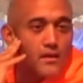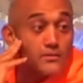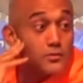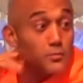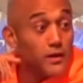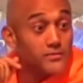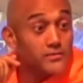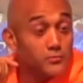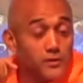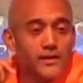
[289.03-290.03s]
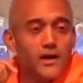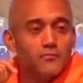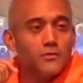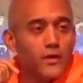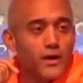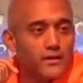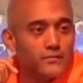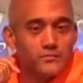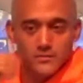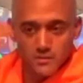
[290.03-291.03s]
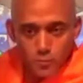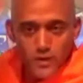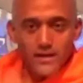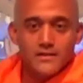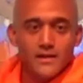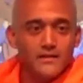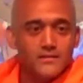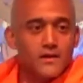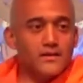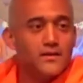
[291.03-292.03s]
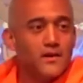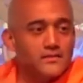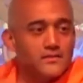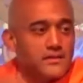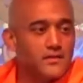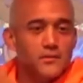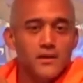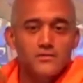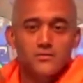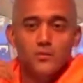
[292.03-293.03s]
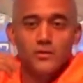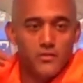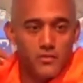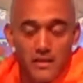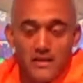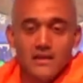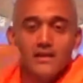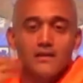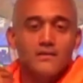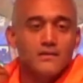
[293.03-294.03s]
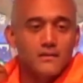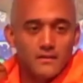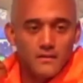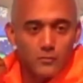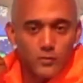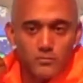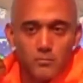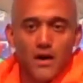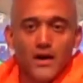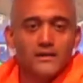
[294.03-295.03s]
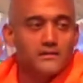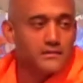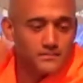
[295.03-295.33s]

so prayer is a really helpful way of just breaking that unconscious identification with thinking, with mind,